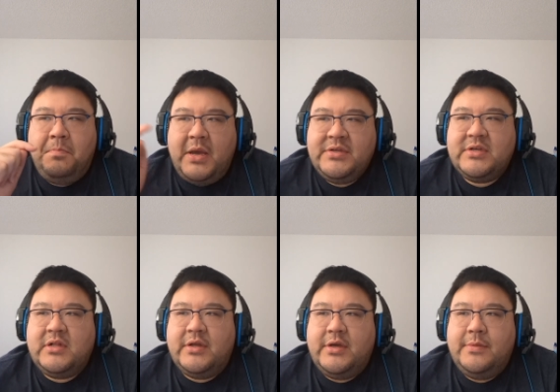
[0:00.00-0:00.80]

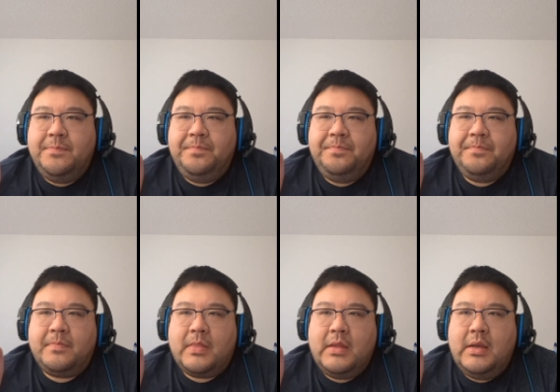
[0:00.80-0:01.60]
basically
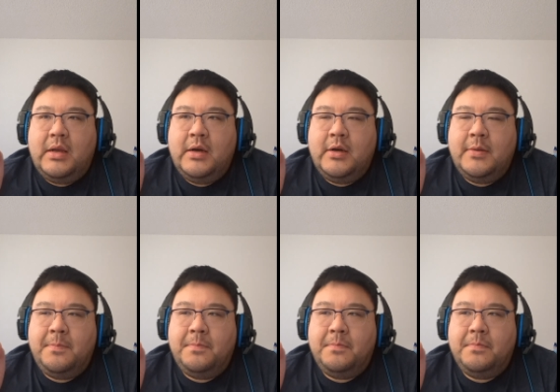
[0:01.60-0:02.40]

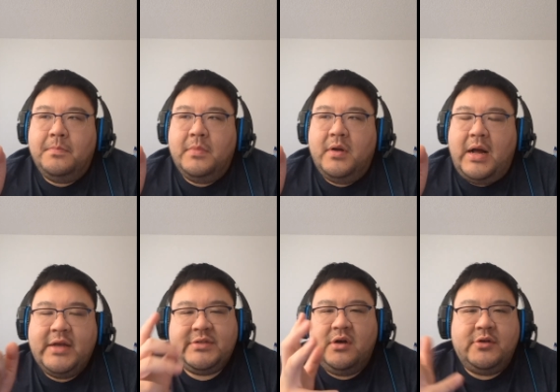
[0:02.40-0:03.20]

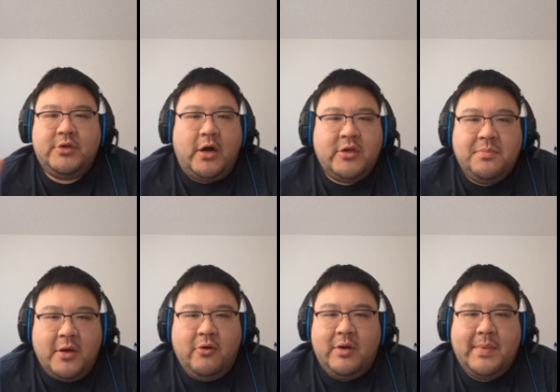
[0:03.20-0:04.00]
I saw a
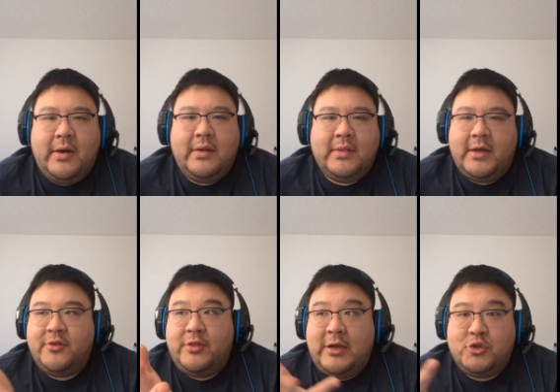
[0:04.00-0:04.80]
documentary about it, like
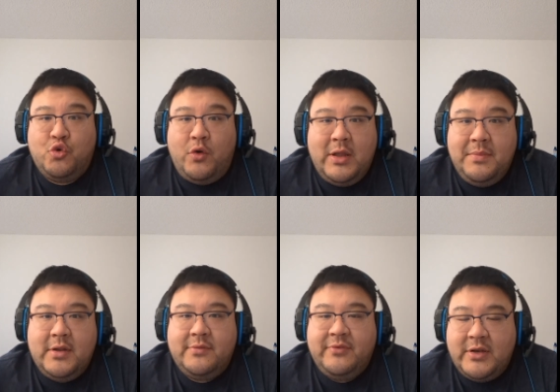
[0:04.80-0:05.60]
a
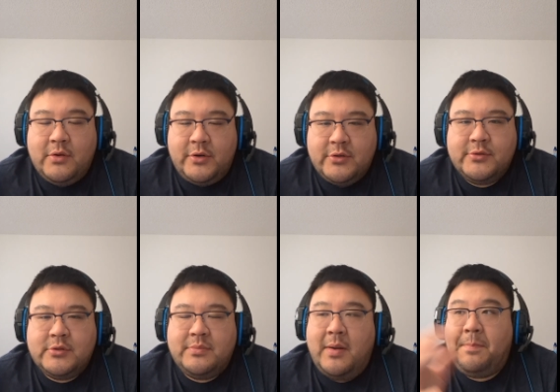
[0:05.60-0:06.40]
20-minute video on
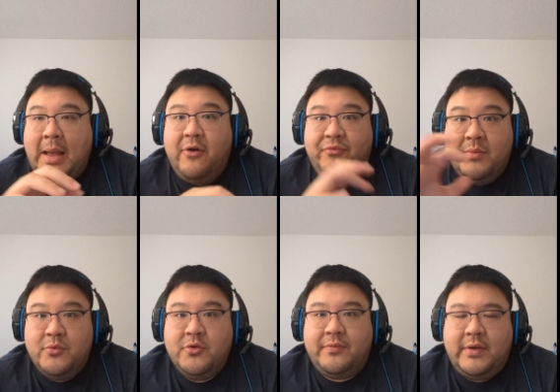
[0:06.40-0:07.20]
YouTube about the
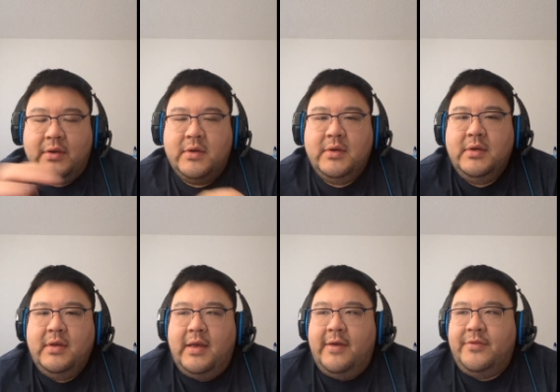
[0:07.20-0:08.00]
movie.
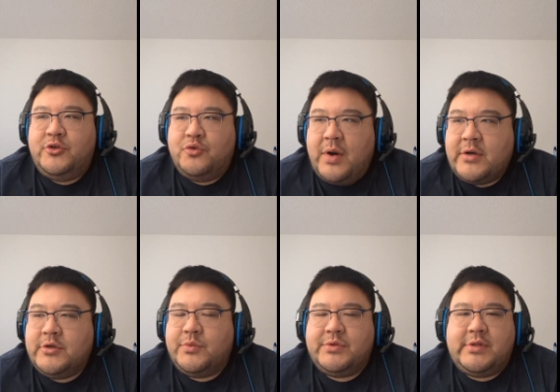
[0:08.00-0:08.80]
And the
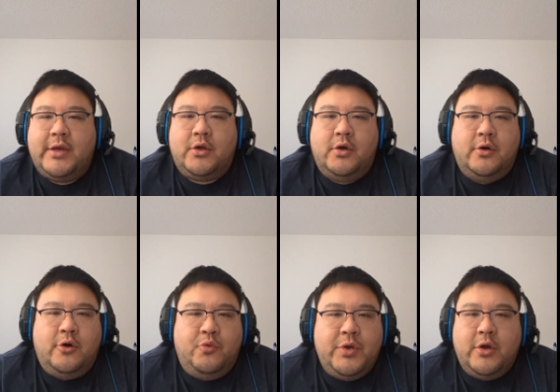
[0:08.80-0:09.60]
director was like,
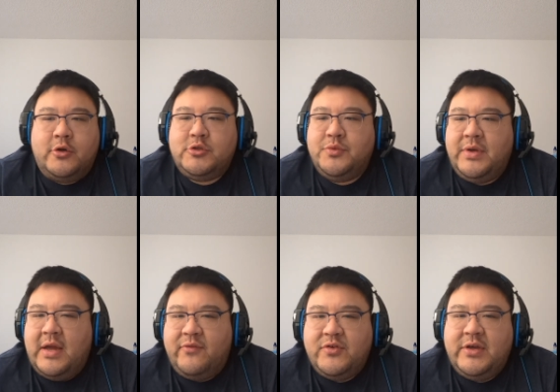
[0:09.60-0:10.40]
"Oh, we are doing
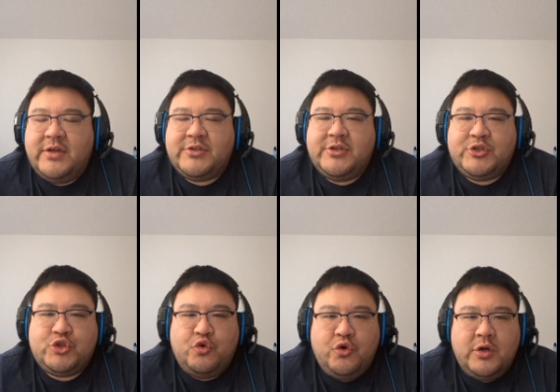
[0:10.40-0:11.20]
everything as
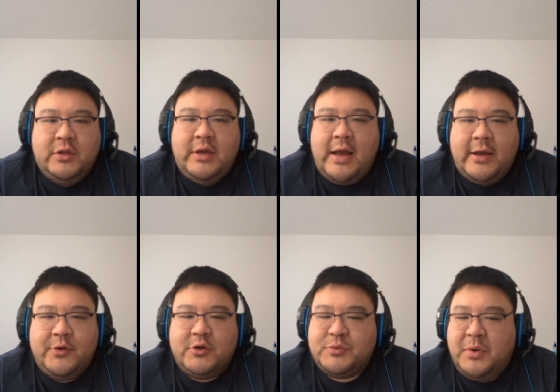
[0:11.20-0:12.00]
historically
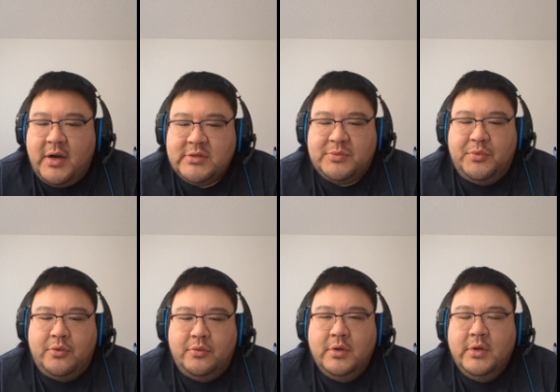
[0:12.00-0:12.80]
accurate as
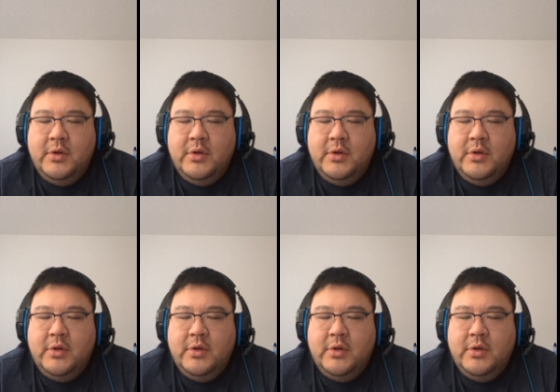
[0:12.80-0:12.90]
possible,"